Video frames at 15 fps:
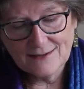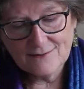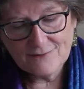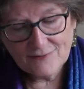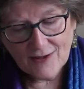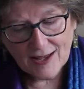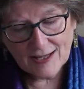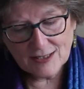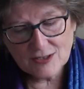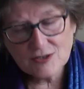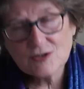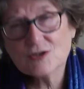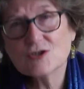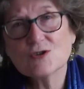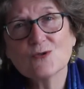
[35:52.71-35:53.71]
Find
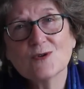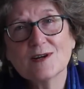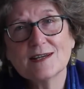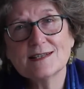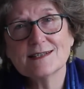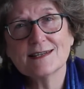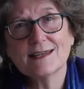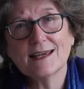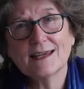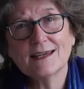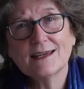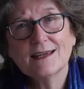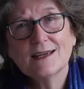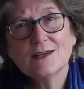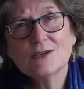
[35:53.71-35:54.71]
joy
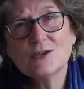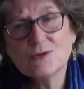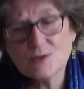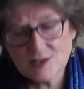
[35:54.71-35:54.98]
today. Do